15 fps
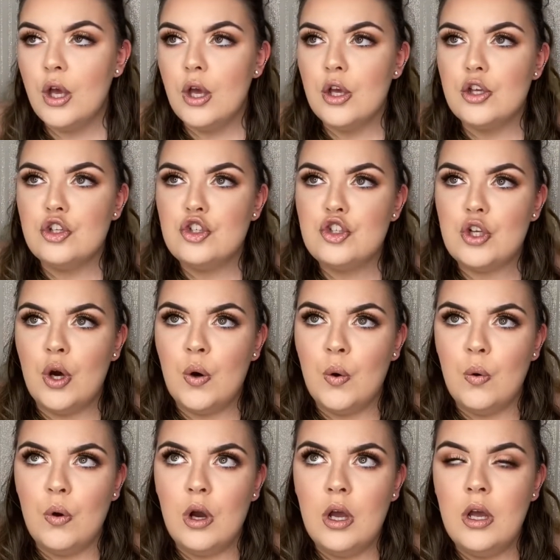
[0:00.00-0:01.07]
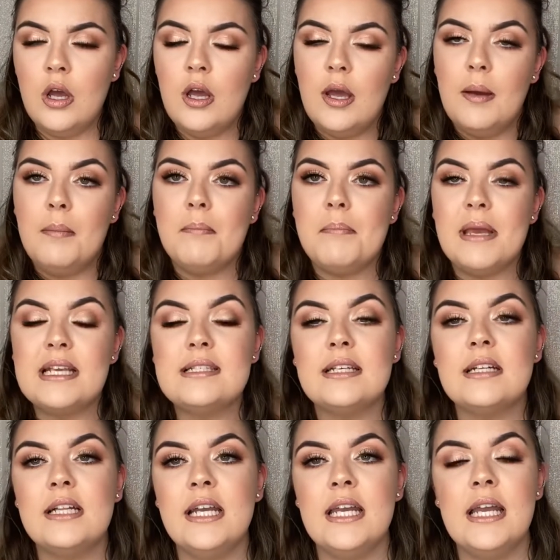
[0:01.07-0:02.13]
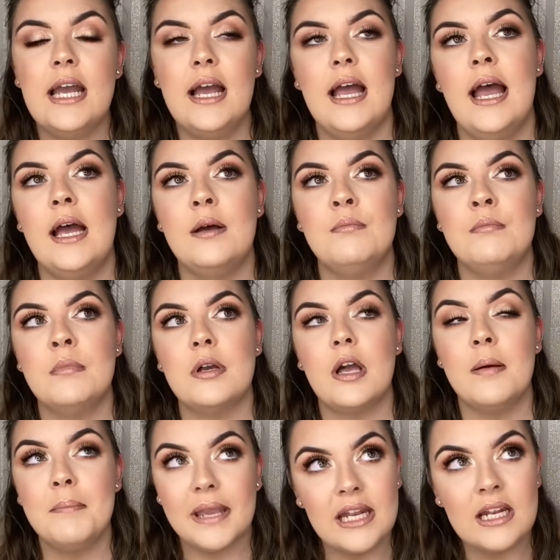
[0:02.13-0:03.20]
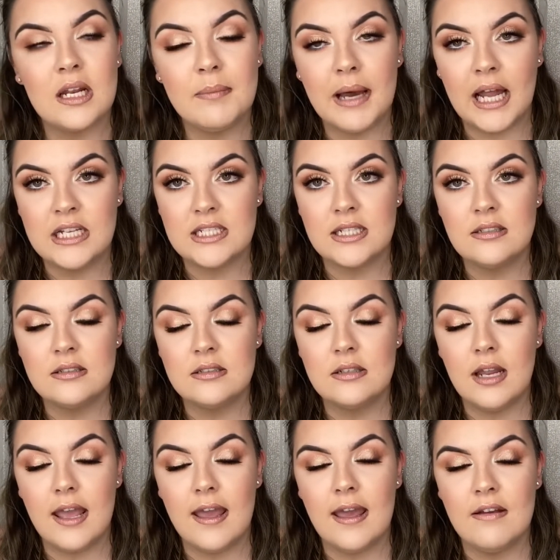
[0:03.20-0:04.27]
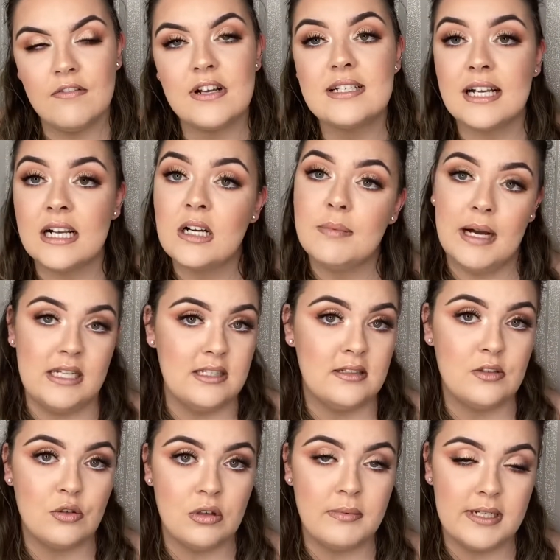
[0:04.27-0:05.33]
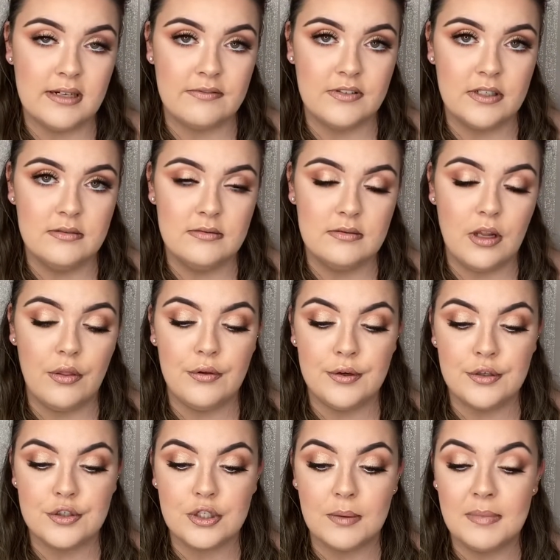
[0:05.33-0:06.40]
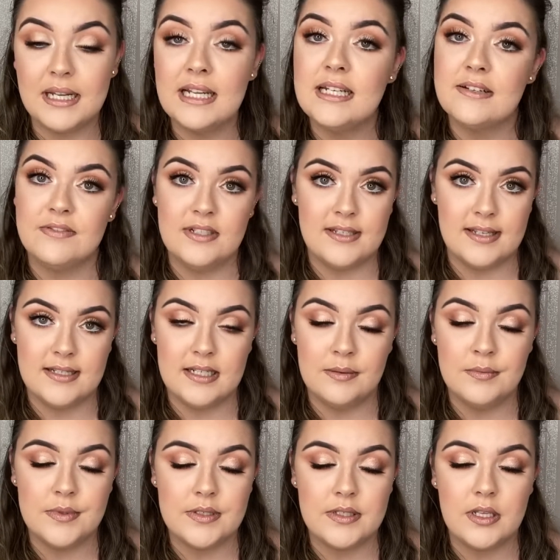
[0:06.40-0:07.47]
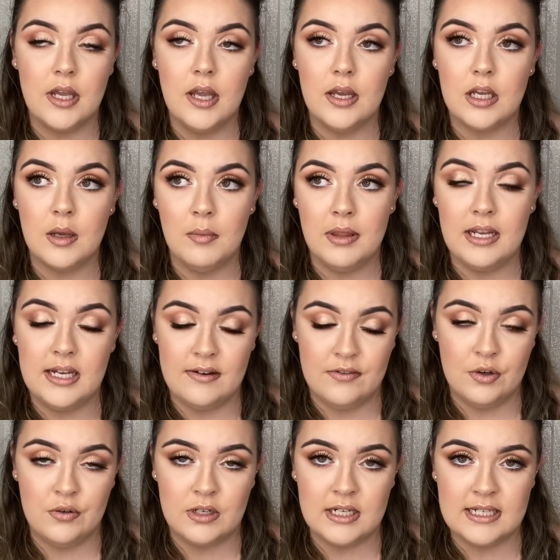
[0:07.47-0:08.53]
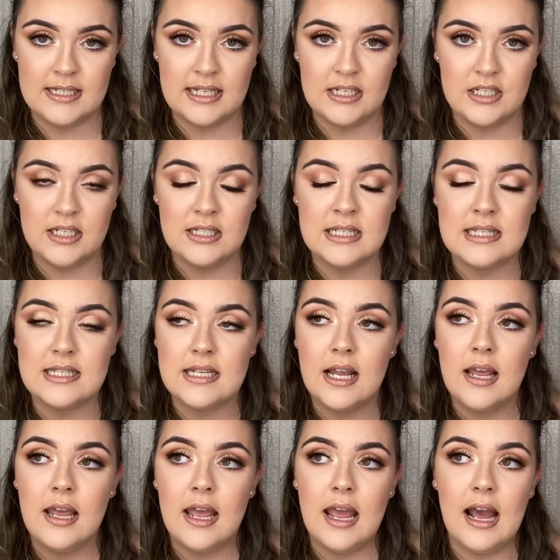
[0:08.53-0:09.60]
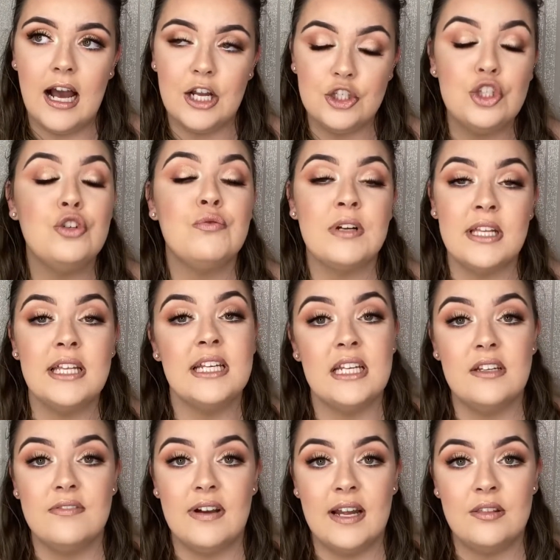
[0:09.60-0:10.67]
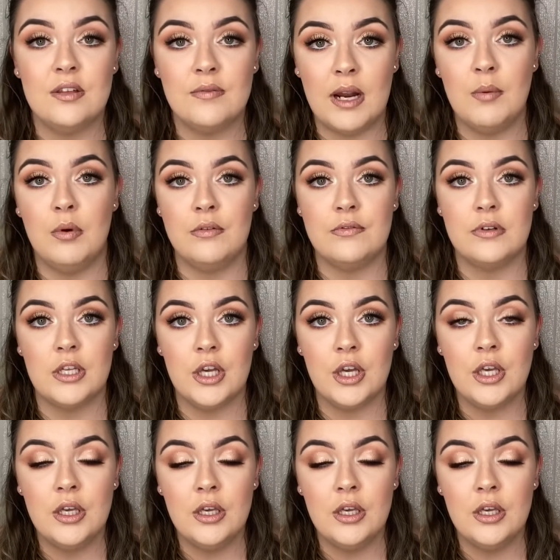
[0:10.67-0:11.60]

So basically, competing in a pageant, every single pageant's going to be different. There's completely different systems, completely different organisations, and you really need to find the right one for you.